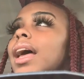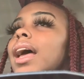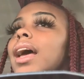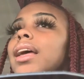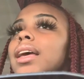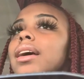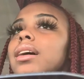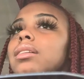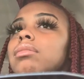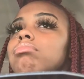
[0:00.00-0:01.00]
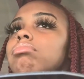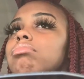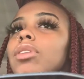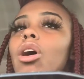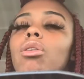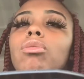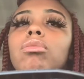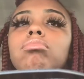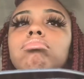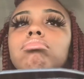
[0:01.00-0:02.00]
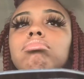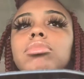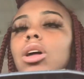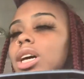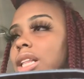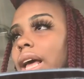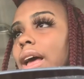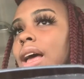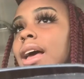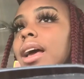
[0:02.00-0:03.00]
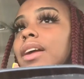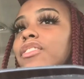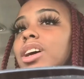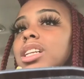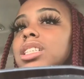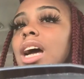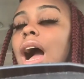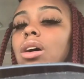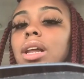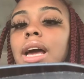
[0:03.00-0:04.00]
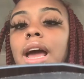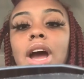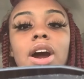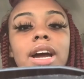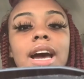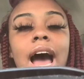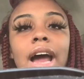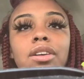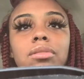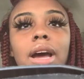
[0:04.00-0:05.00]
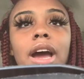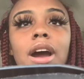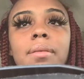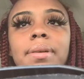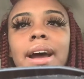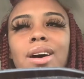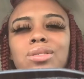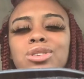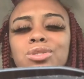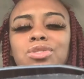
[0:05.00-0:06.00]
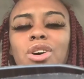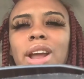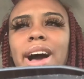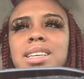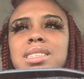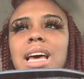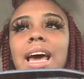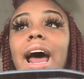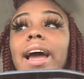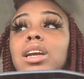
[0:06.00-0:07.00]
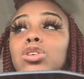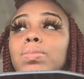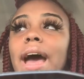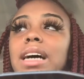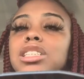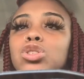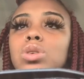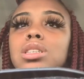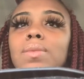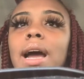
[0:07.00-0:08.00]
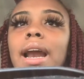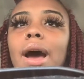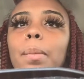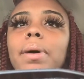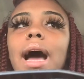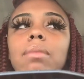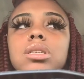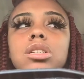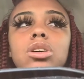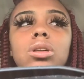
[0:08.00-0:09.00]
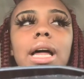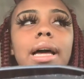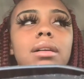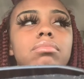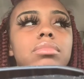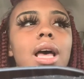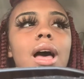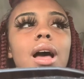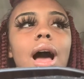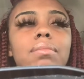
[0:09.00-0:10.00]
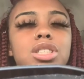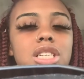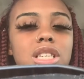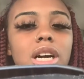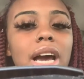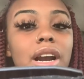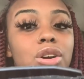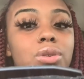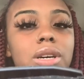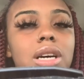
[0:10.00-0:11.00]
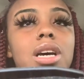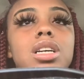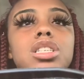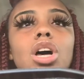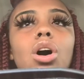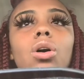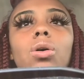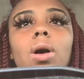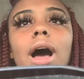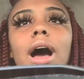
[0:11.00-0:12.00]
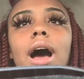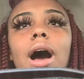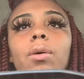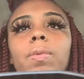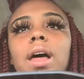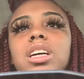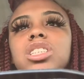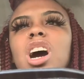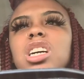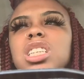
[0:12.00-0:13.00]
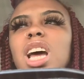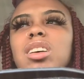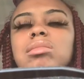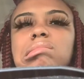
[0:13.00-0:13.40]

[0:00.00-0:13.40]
and yeah go go look that and if you're in the Chicagoland area, I do hair, but I only do faux locks. And I can do passion twists right now, but I'm still like, I'm just learning how to do it. So I would probably charge like